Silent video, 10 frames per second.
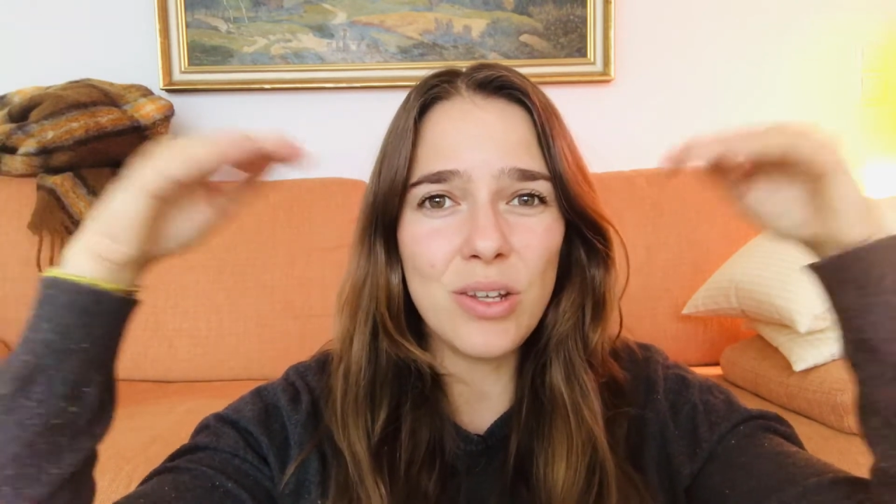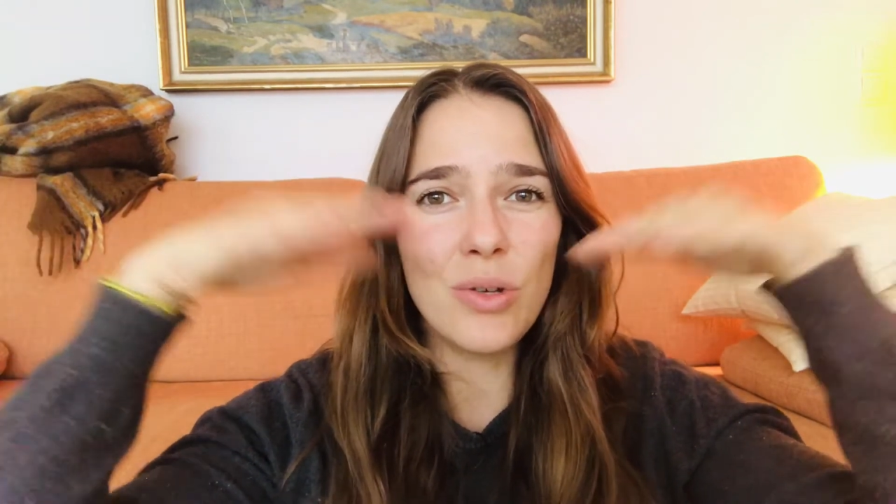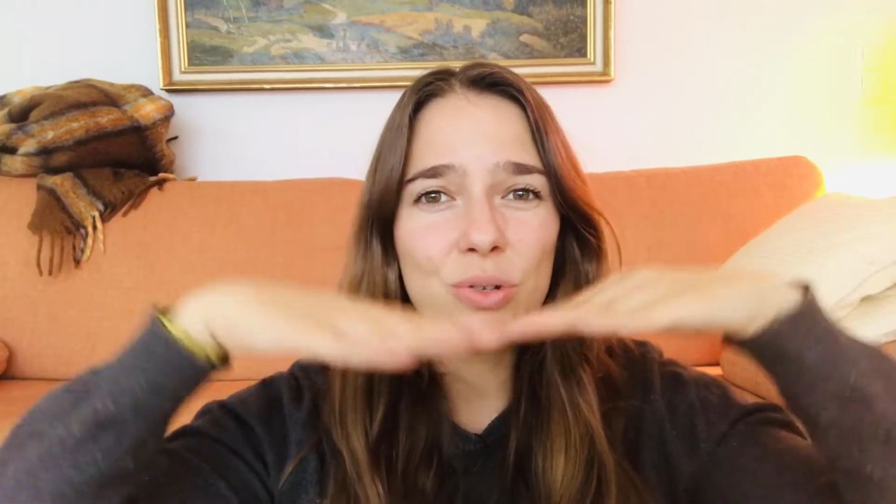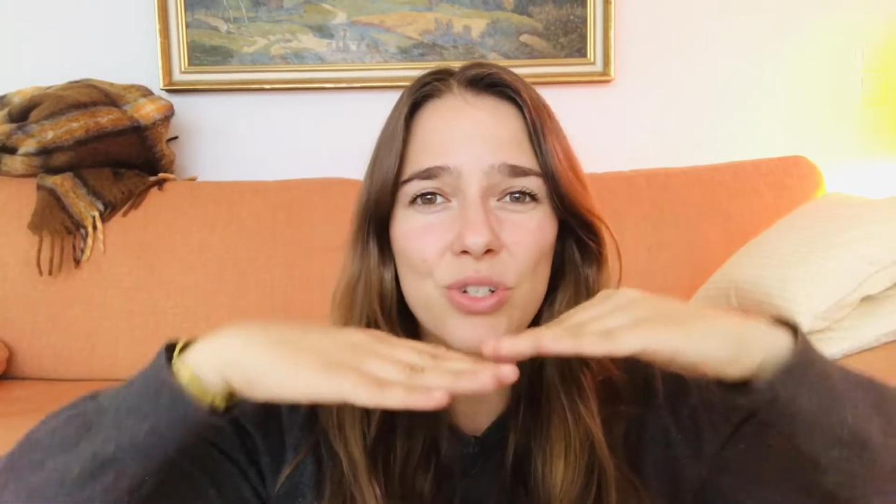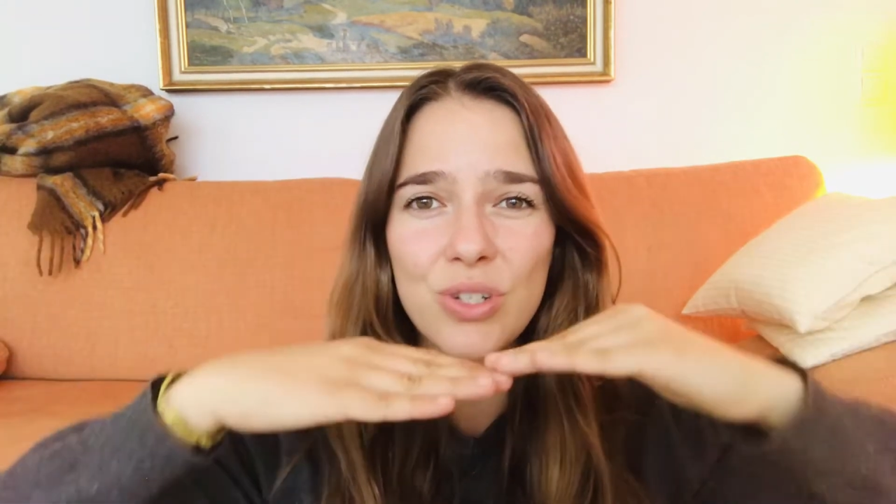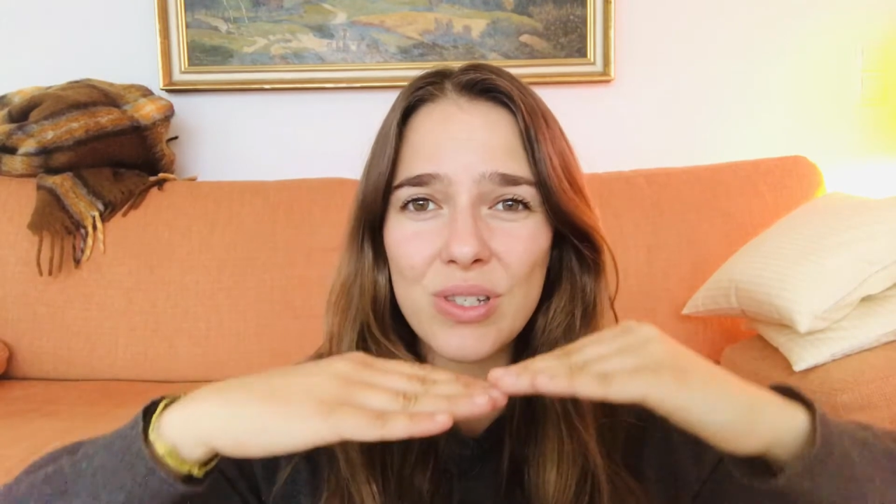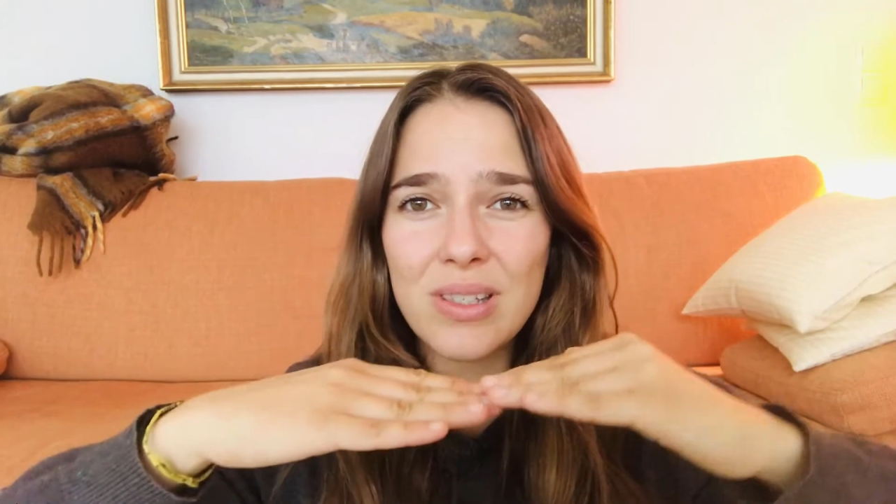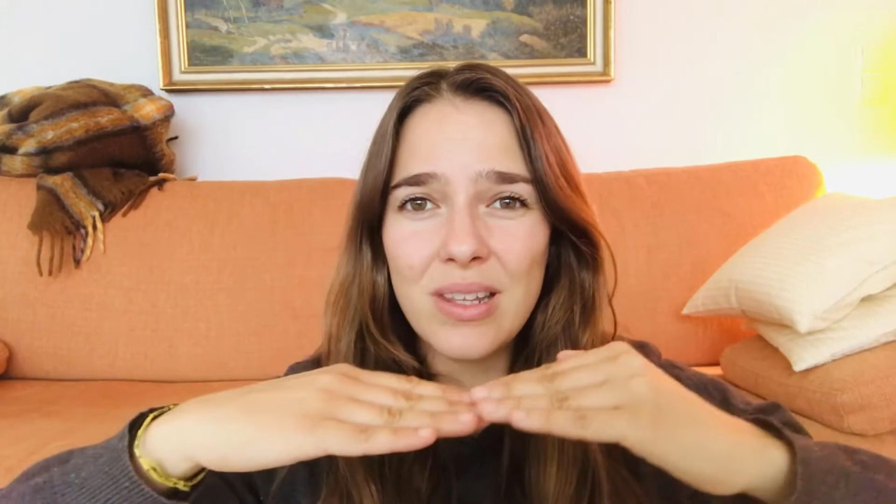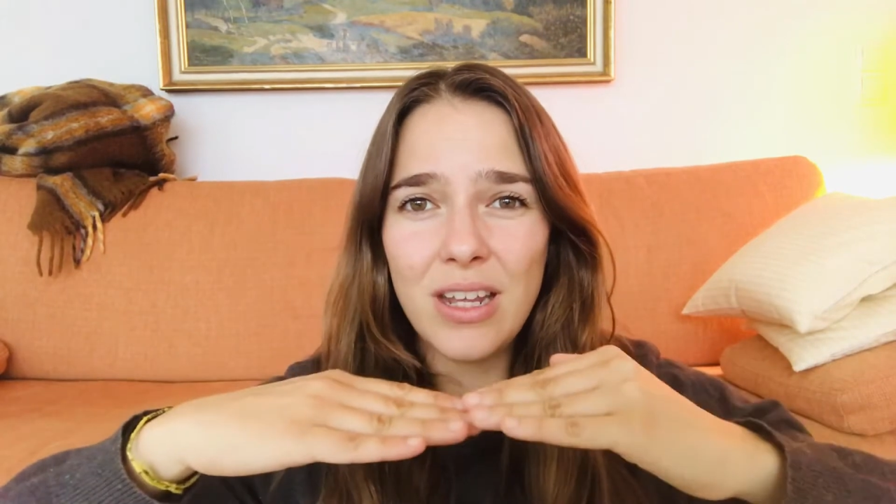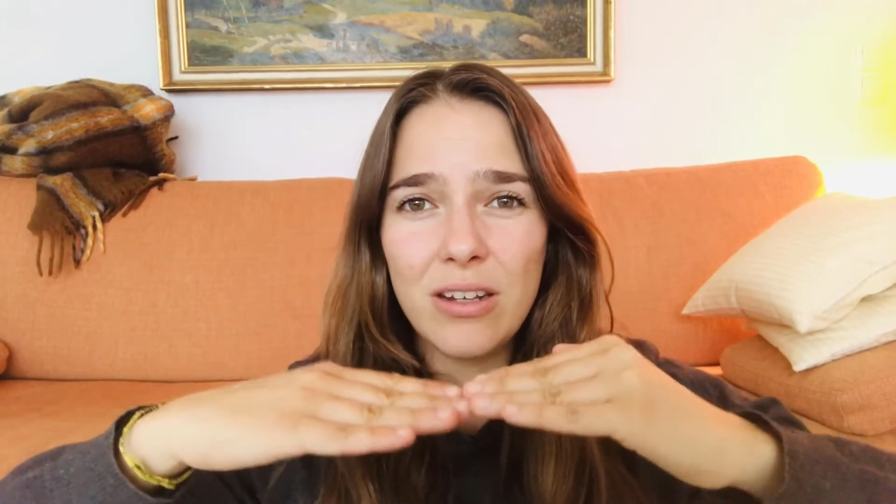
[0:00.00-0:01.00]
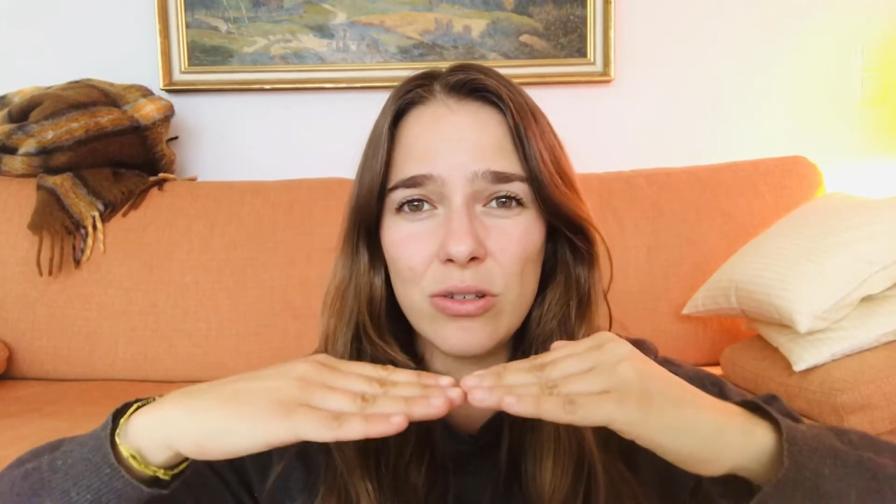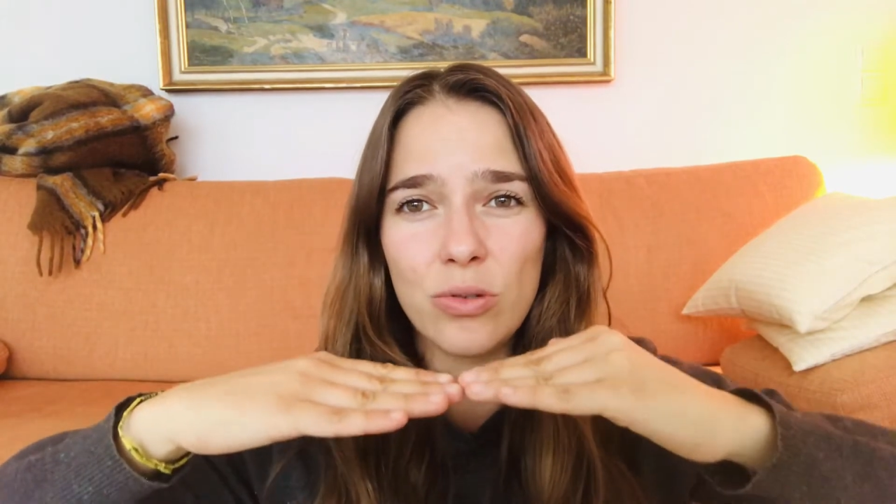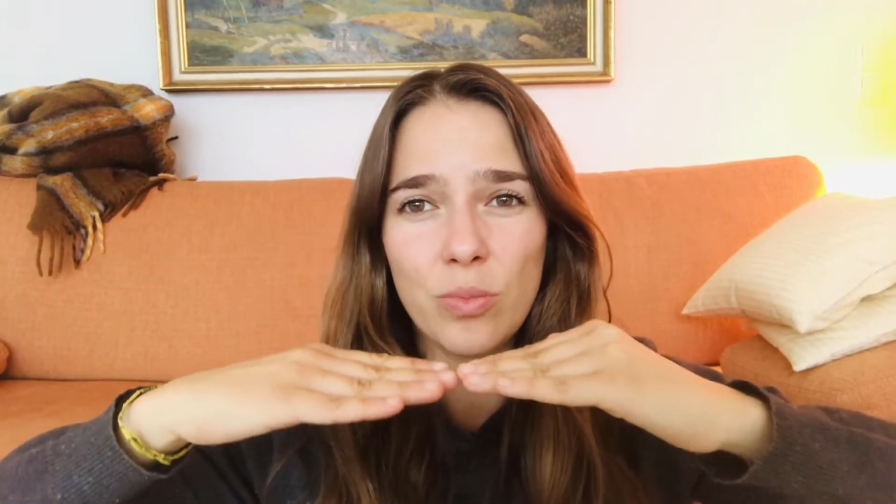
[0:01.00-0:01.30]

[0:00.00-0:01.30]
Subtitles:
you just need to